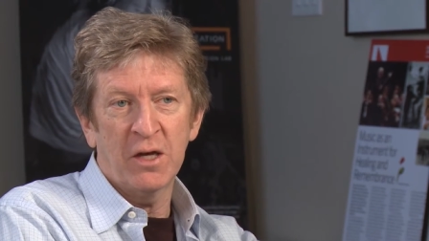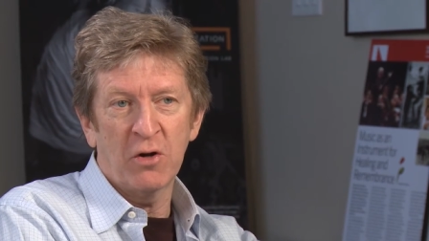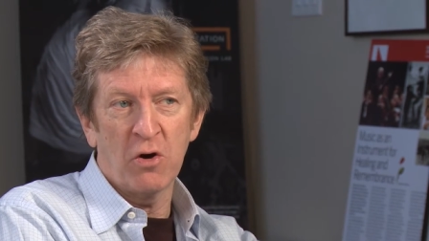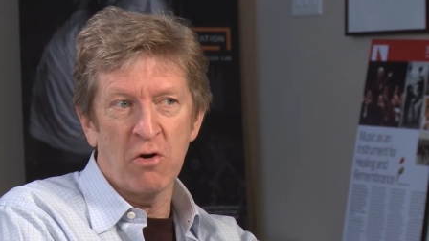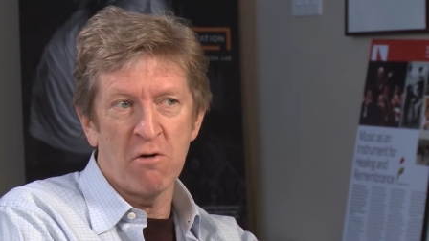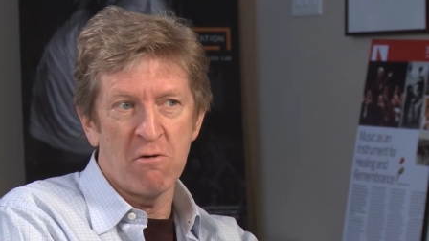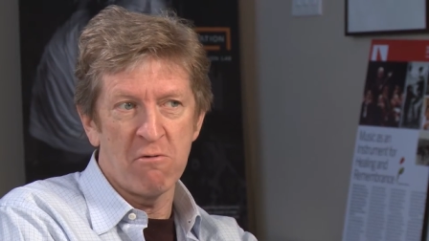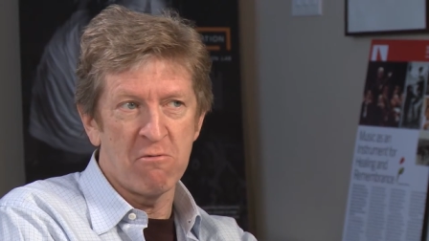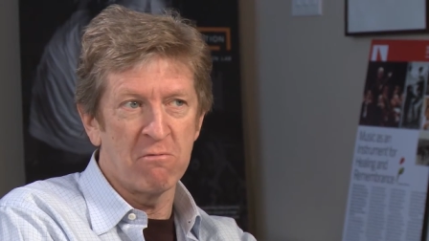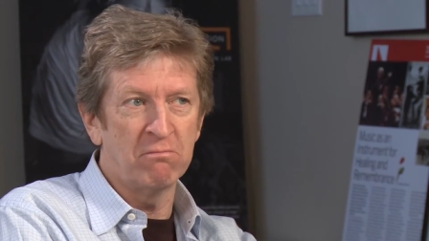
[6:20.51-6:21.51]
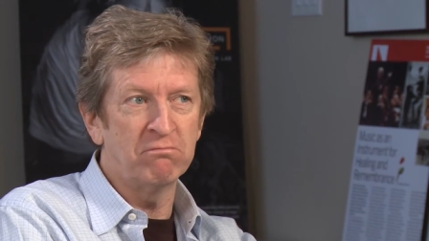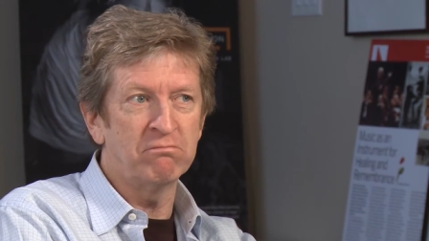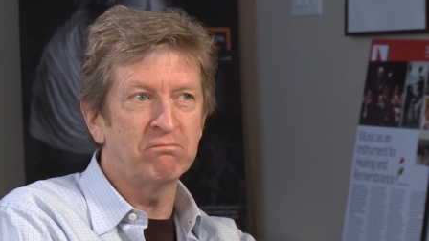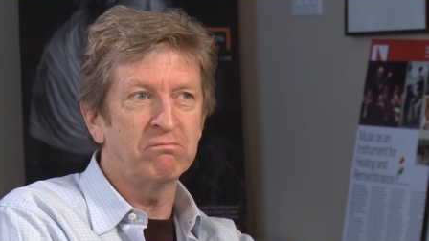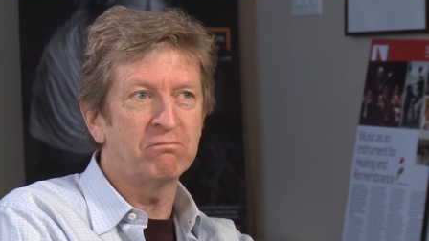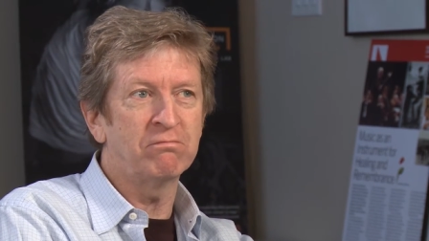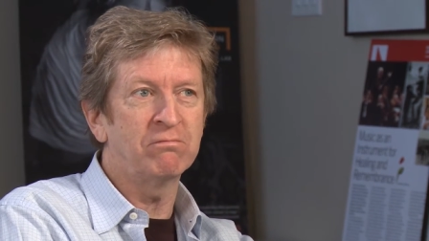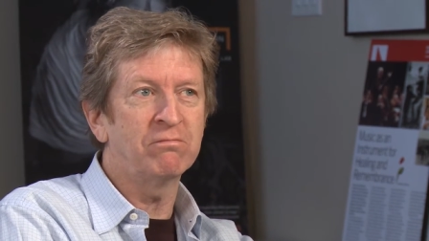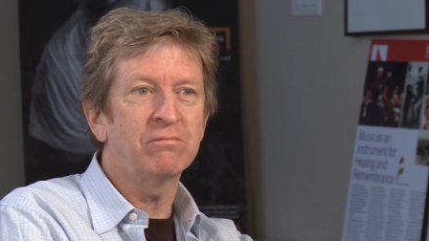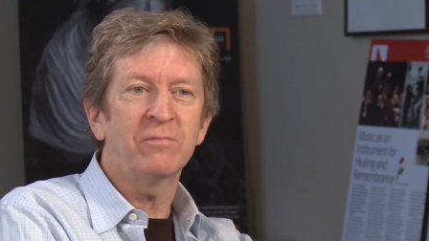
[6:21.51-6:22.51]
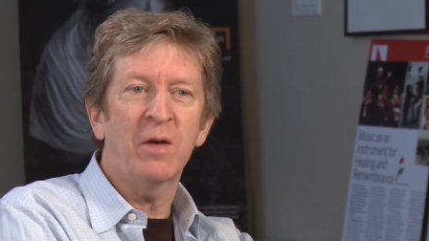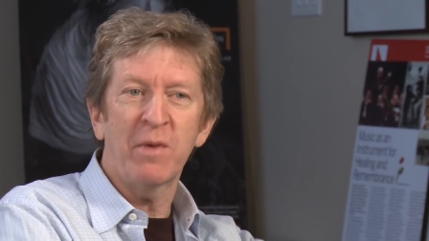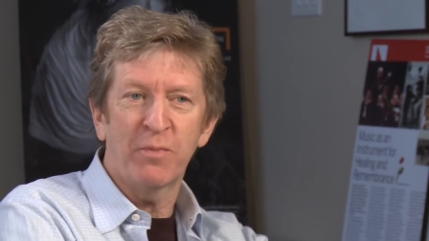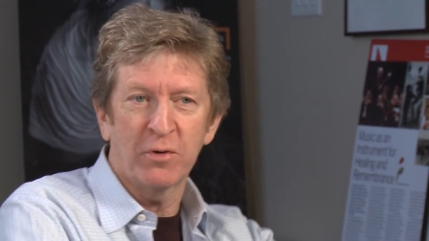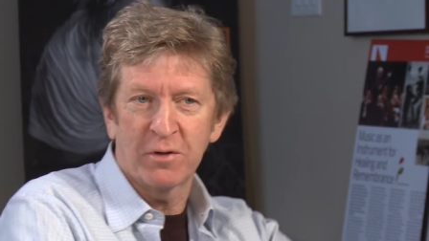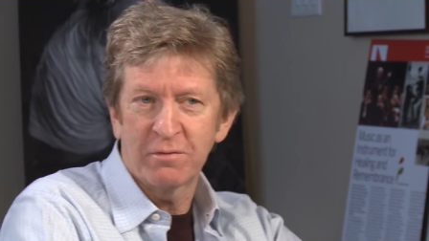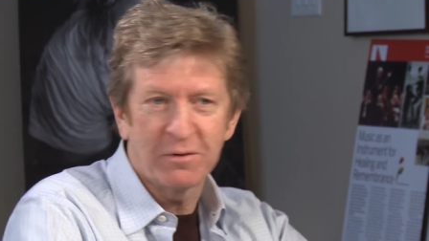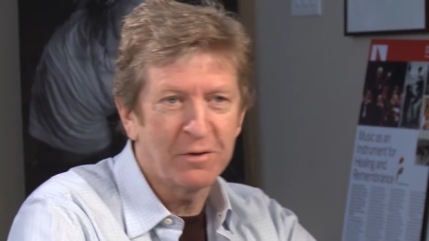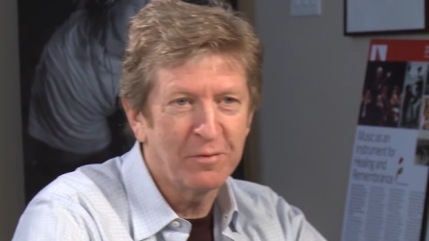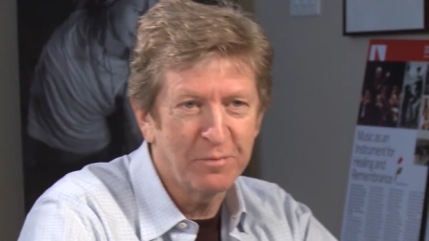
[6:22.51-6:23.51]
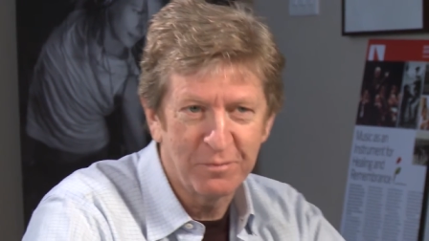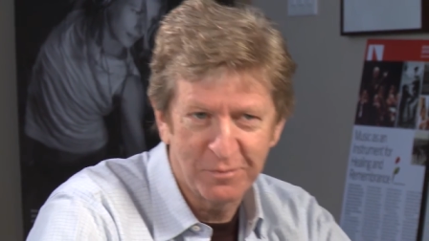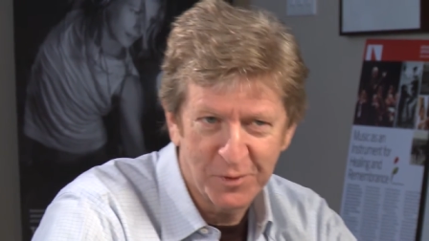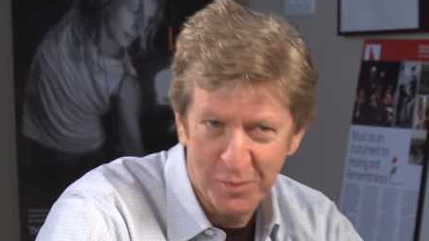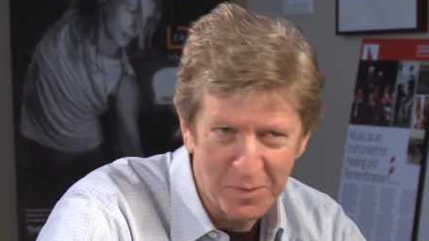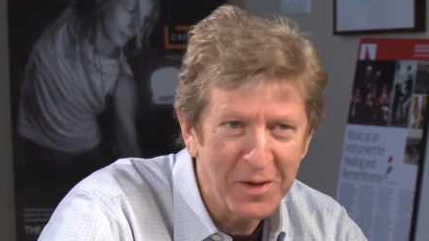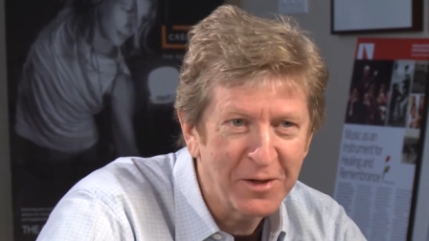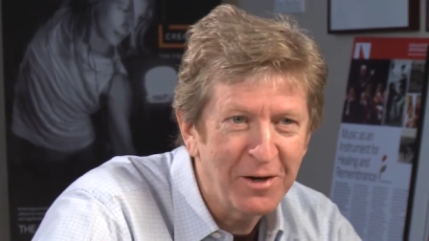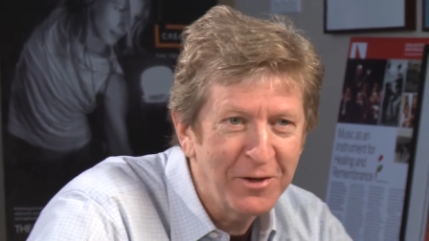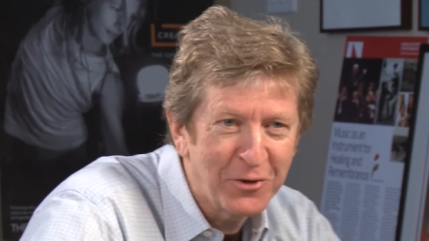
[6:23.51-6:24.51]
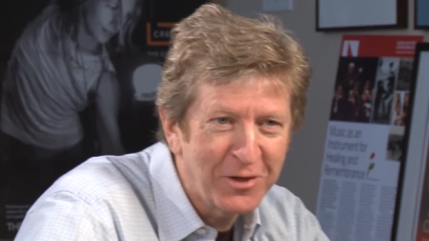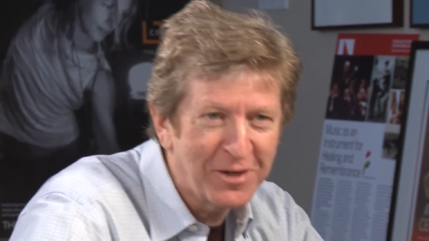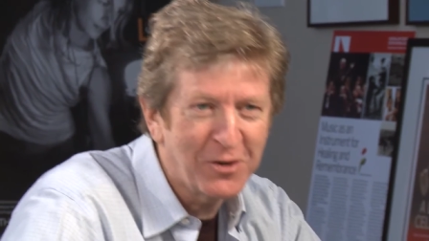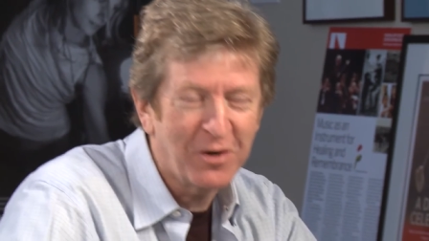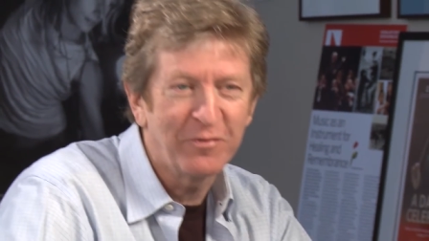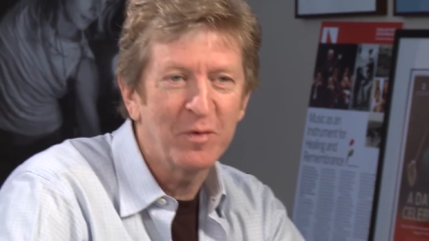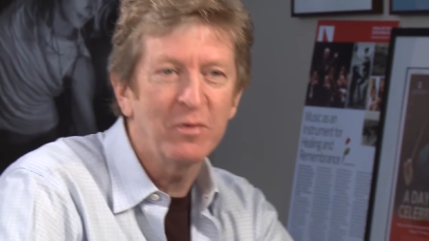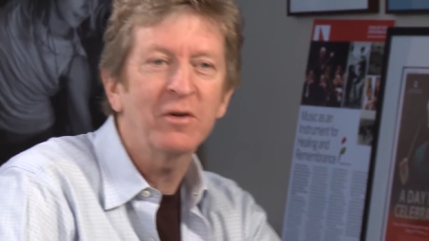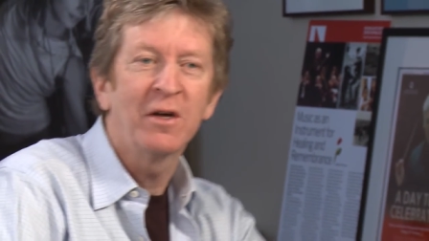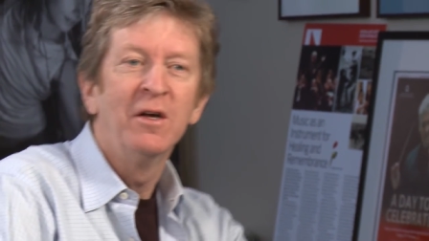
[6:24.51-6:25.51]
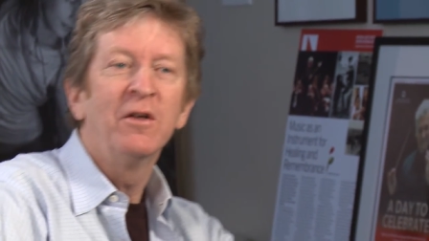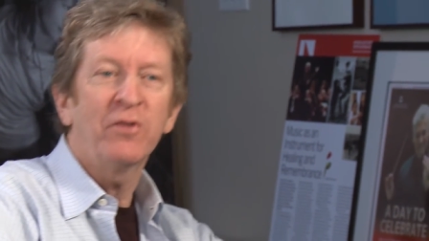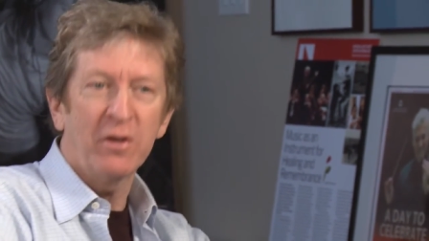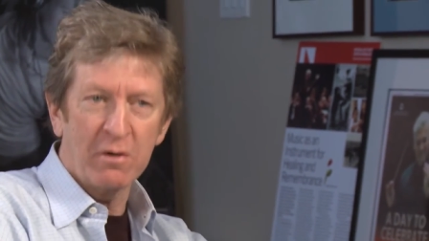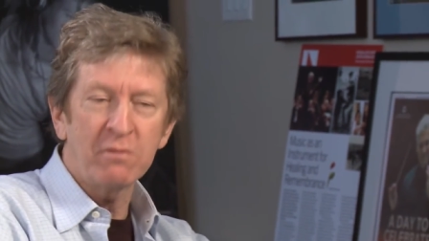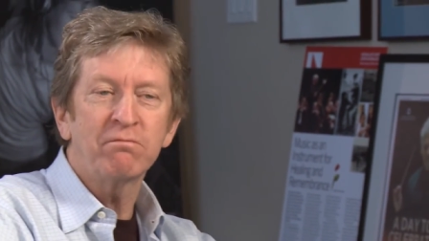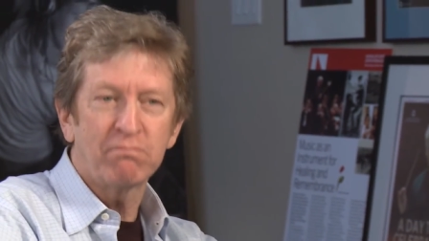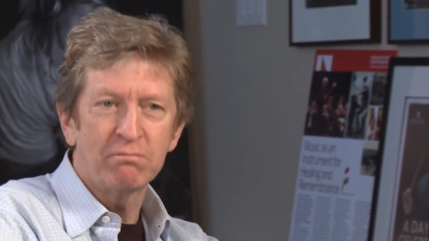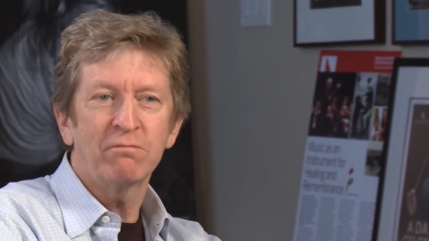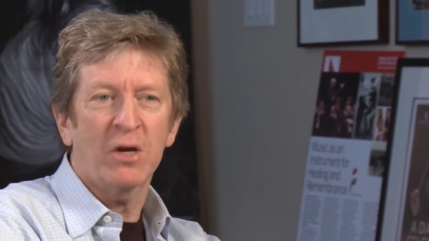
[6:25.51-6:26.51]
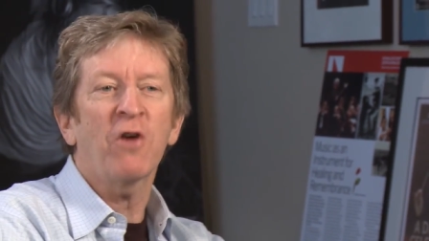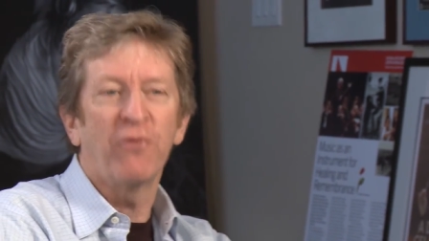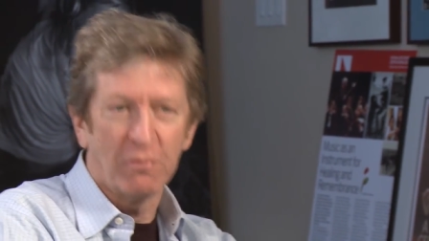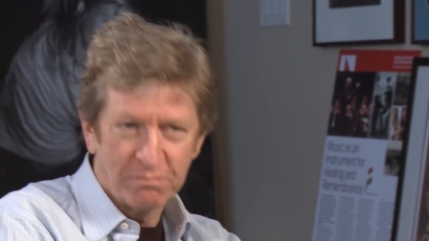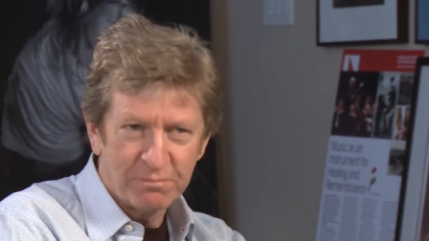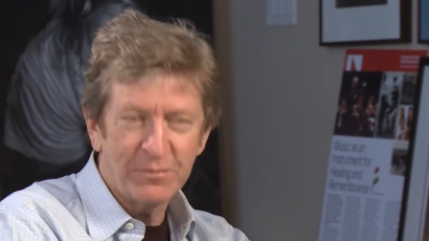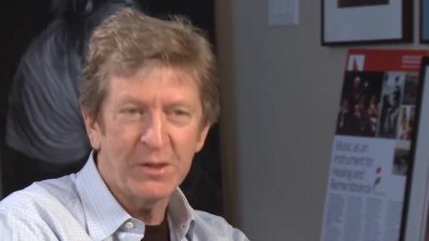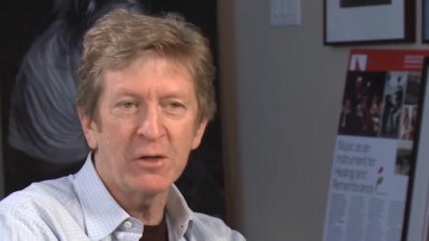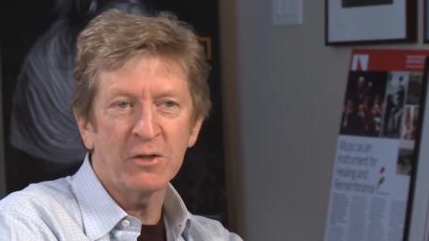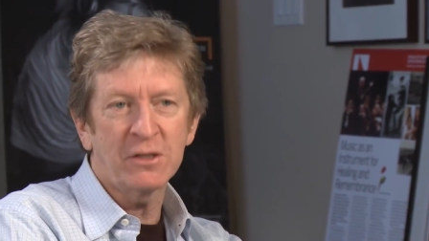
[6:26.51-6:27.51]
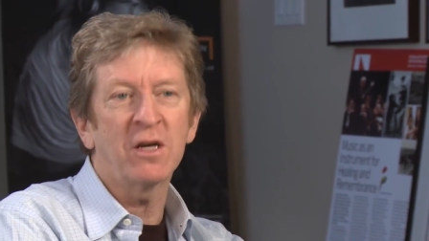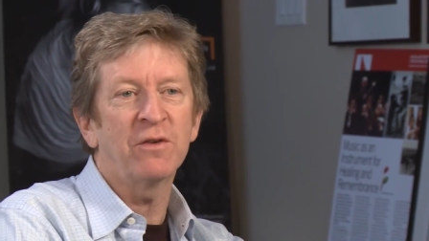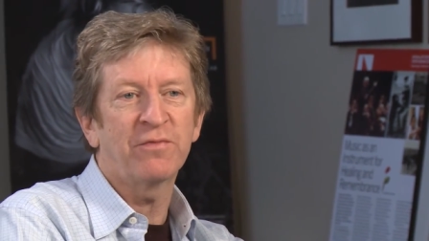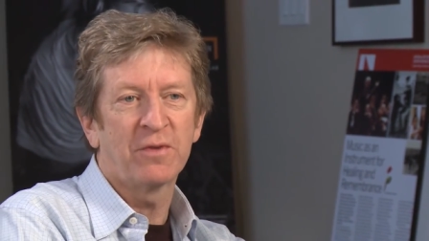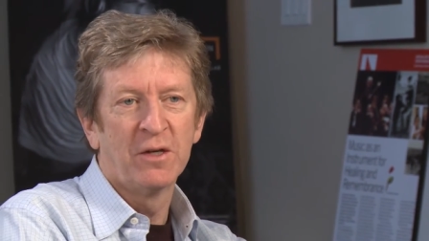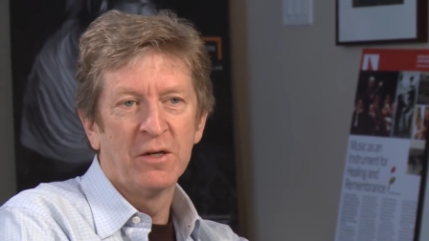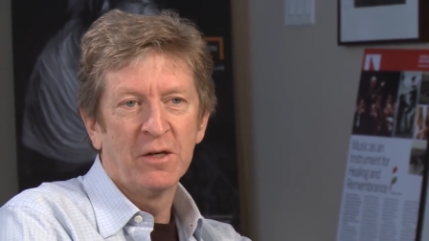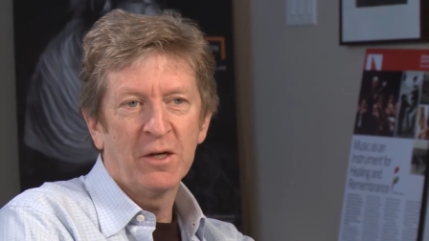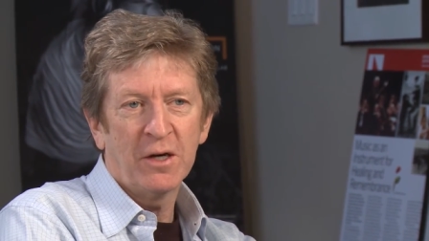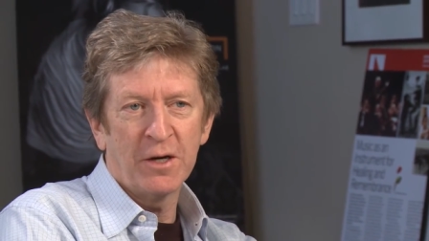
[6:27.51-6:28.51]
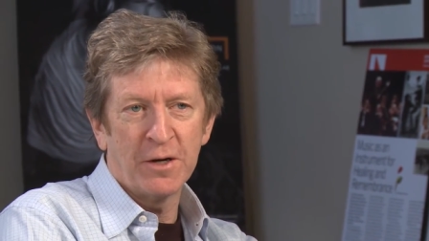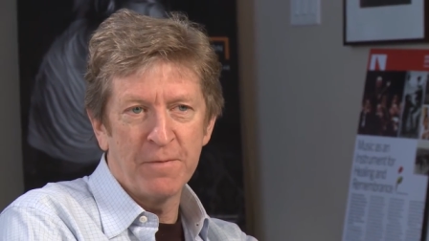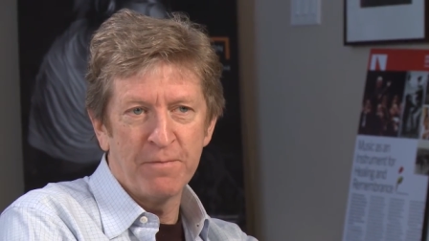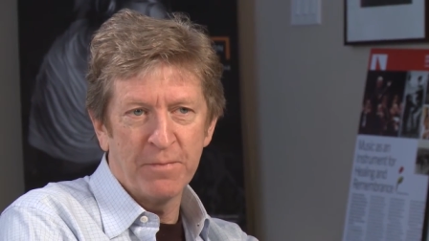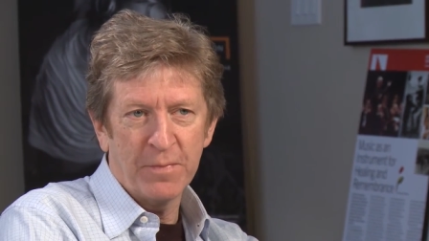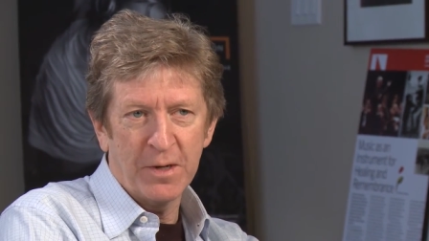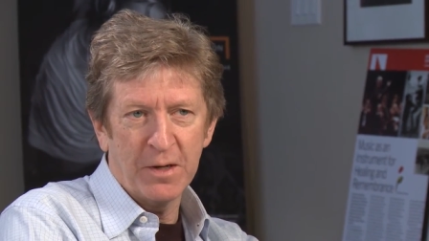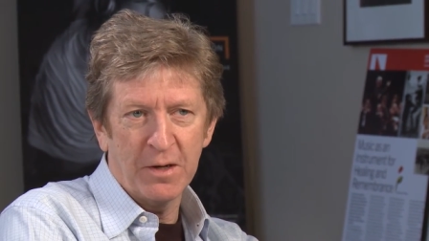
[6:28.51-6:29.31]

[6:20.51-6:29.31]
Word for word: that are, mm, let me put it um, diplomatically, to take a card from the book, that are careful, that are safe. Um,